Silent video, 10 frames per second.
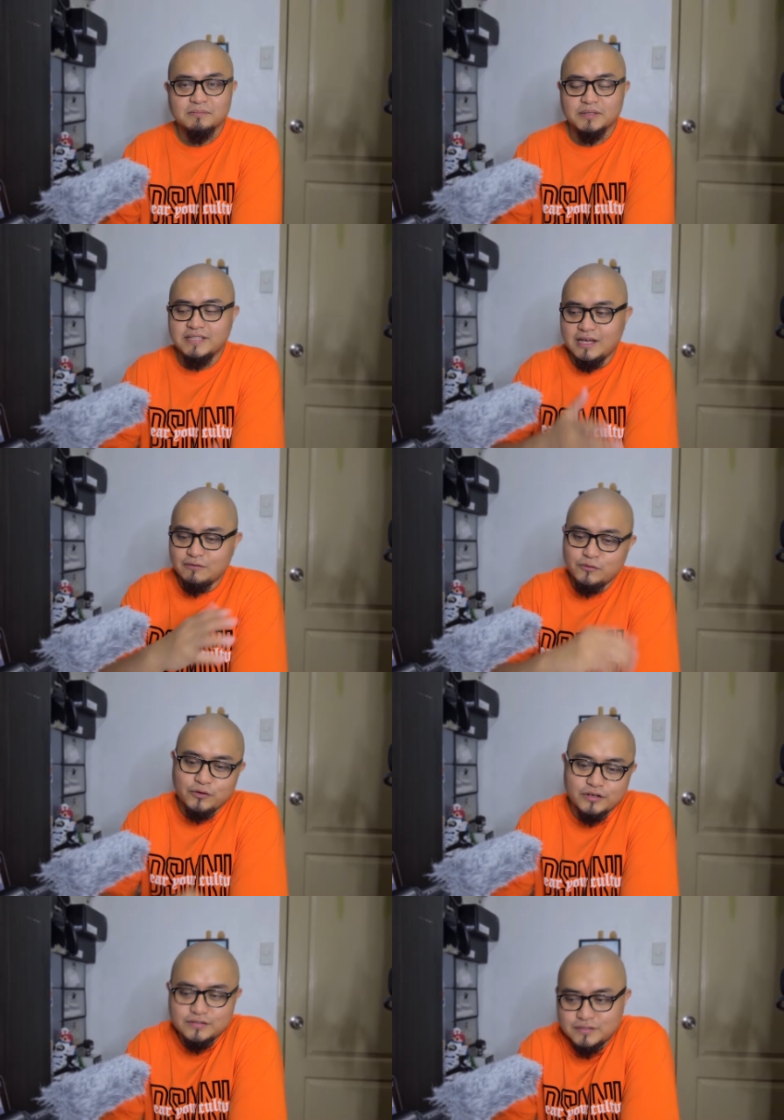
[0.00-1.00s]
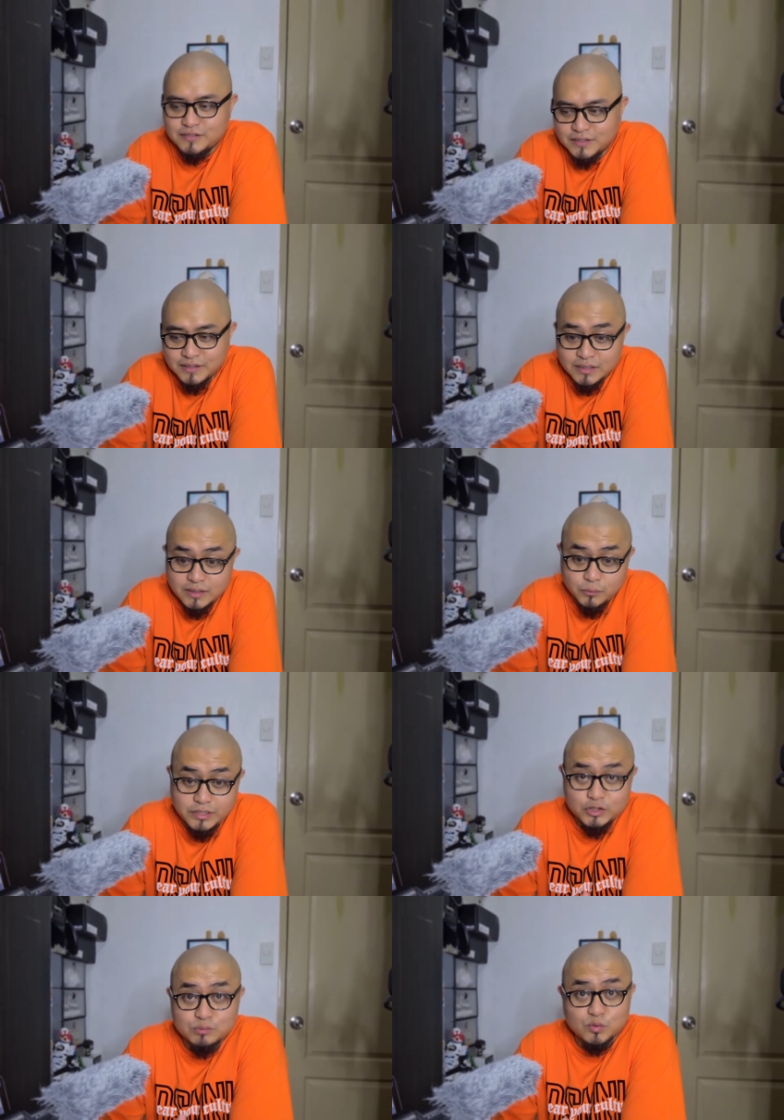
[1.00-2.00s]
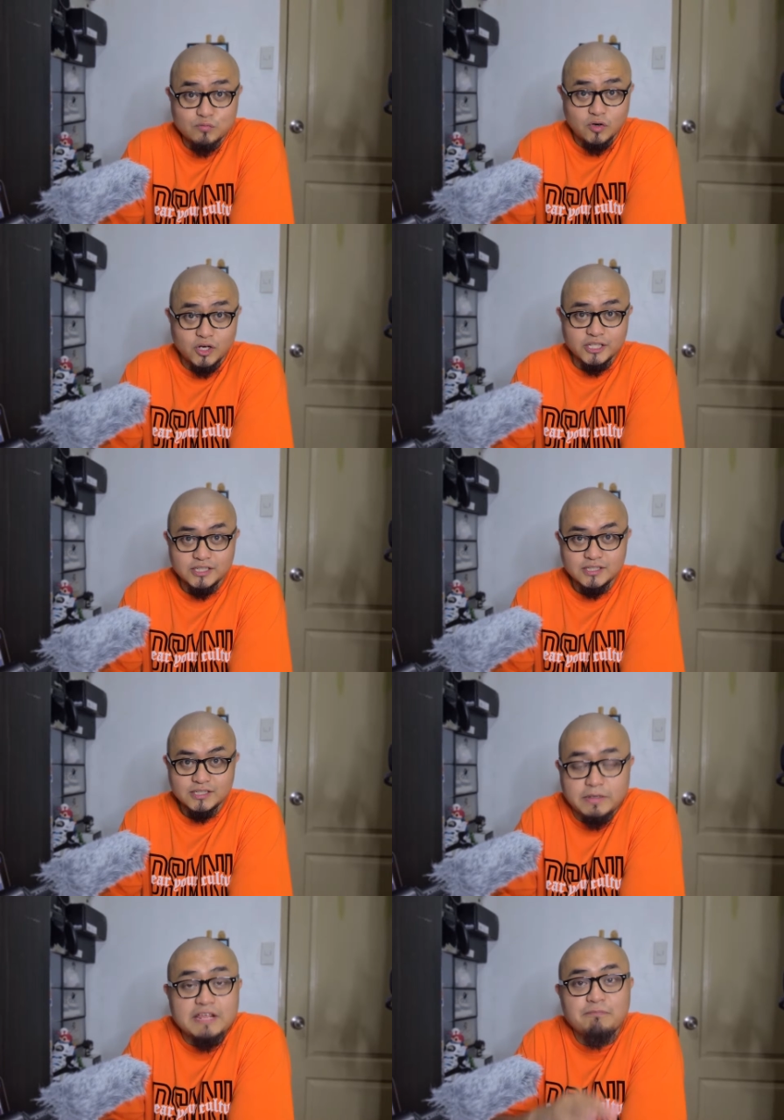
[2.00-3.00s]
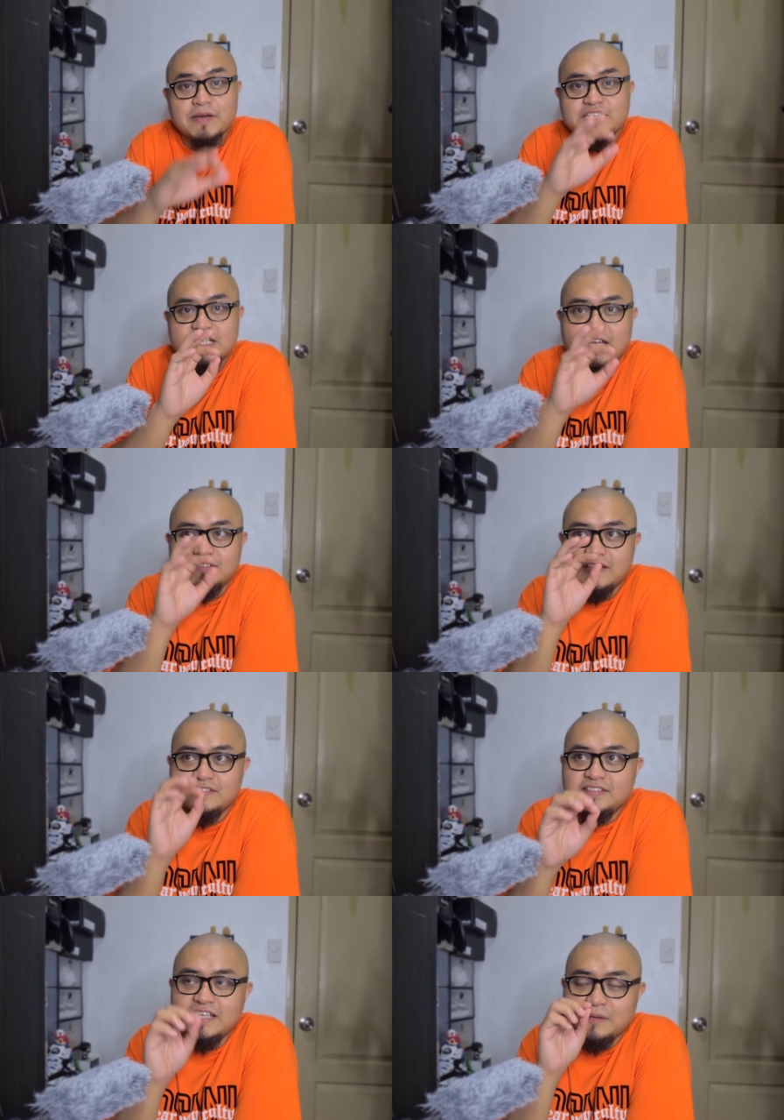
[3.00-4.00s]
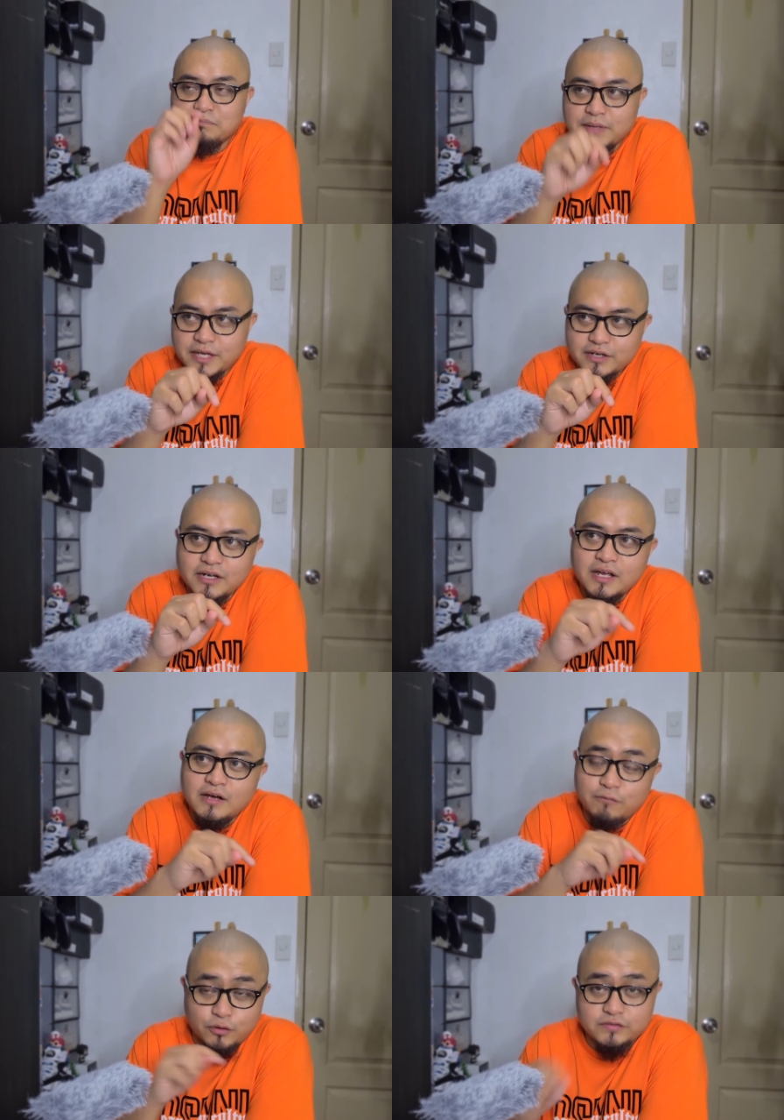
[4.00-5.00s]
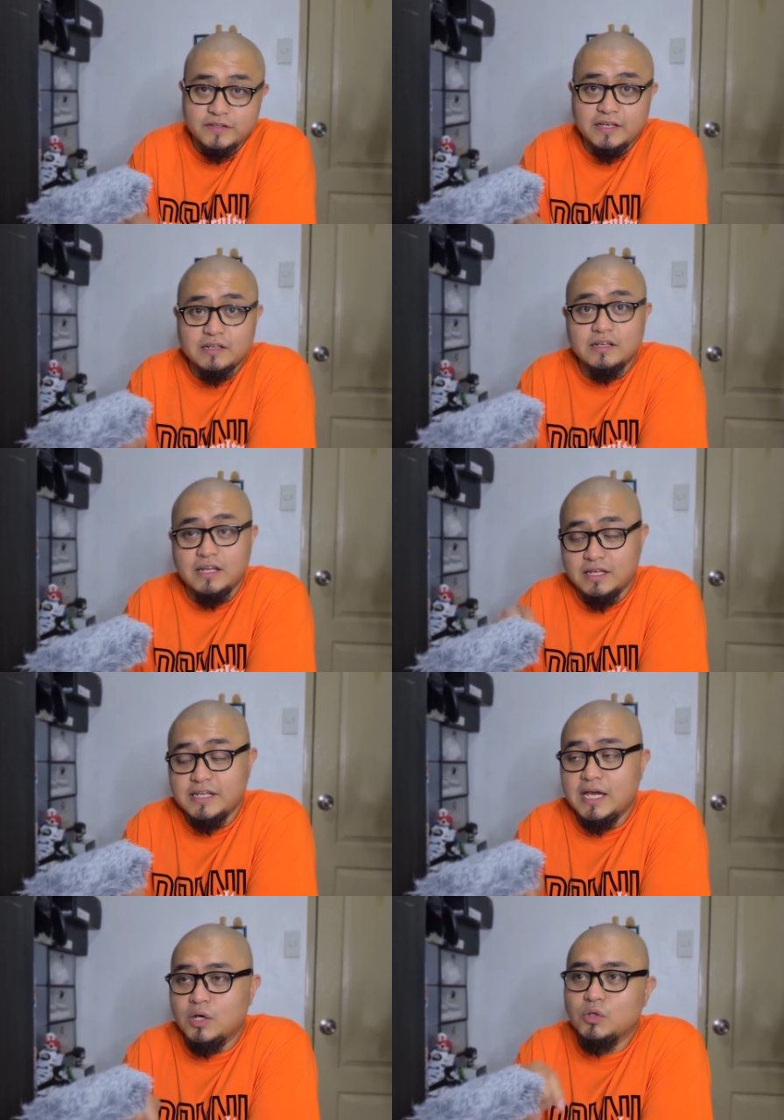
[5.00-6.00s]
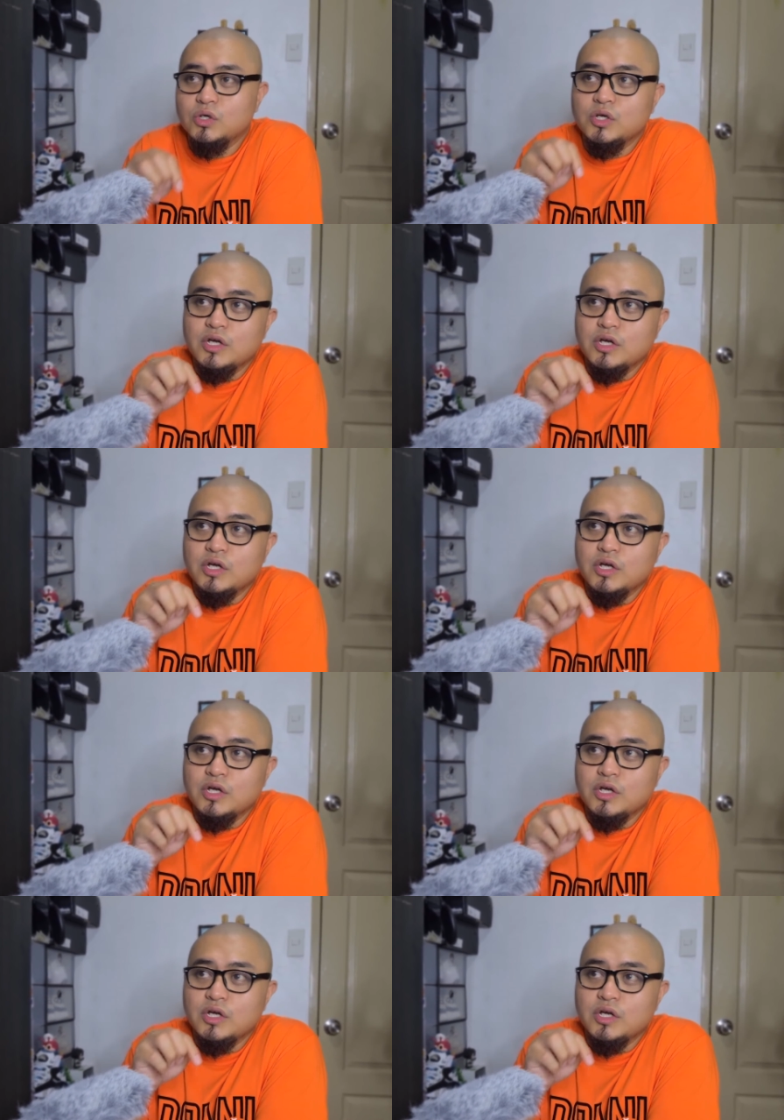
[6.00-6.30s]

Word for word: but yeah of course we need to move on but if by chance I see a pair for sale uh, now